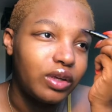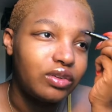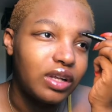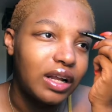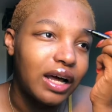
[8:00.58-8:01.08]

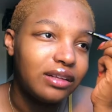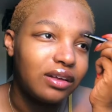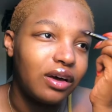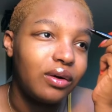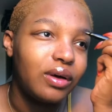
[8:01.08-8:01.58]
usually like to
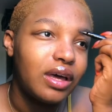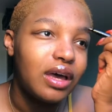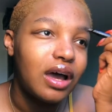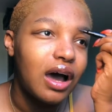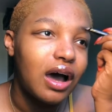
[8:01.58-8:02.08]
go
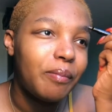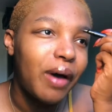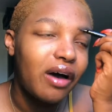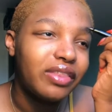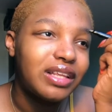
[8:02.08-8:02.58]

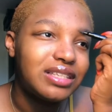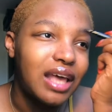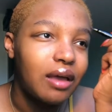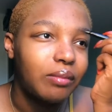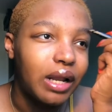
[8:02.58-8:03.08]
about the
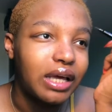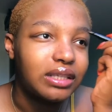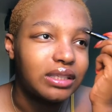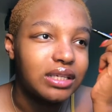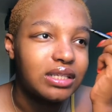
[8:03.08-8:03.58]
same
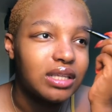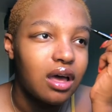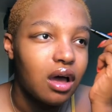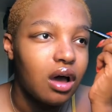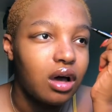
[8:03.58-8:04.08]
places.
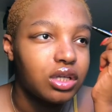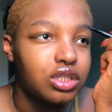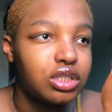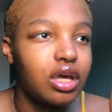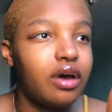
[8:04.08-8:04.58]

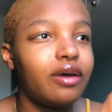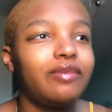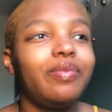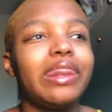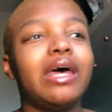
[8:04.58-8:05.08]
So
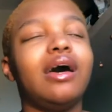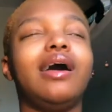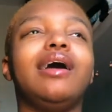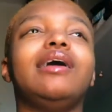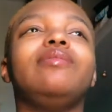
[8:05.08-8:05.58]

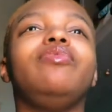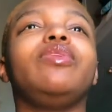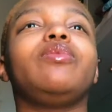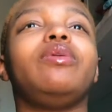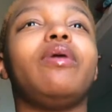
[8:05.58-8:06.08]

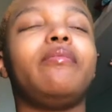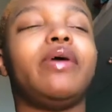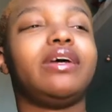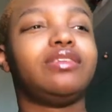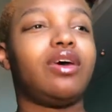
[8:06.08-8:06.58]
we went
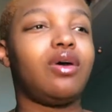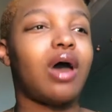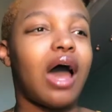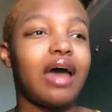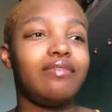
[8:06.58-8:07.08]
Prezzo.
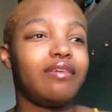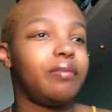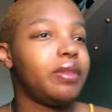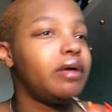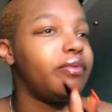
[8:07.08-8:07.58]
I've never
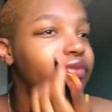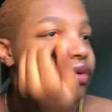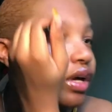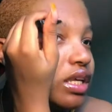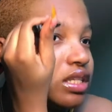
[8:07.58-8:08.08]
been there
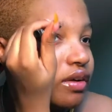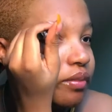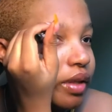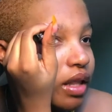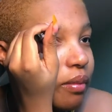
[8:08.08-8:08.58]
before, he's never
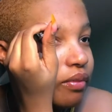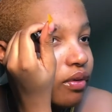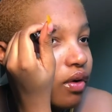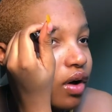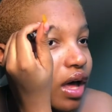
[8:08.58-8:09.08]
been there
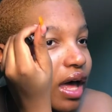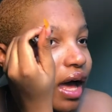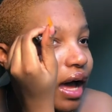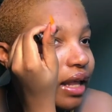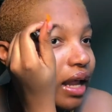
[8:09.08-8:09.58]
before,
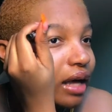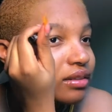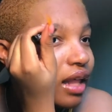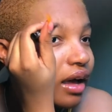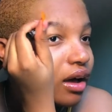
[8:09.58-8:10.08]
and
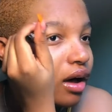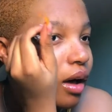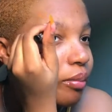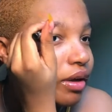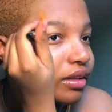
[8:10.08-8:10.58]
that's like
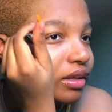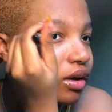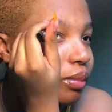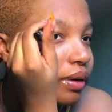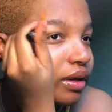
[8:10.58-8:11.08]
a big
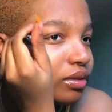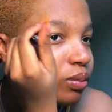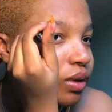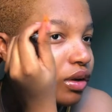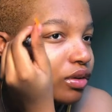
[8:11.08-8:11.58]
deal because
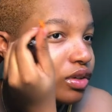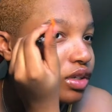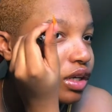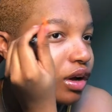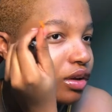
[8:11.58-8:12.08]
we don't
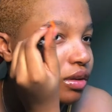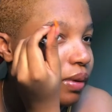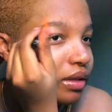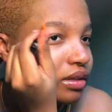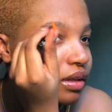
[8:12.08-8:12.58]
usually go to
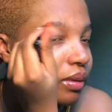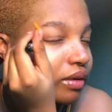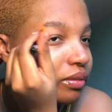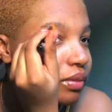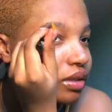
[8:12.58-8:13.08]
places that we
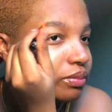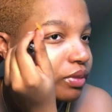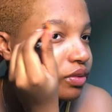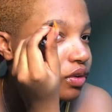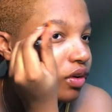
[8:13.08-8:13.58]
haven't been
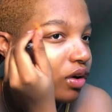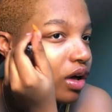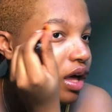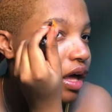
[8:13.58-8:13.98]
before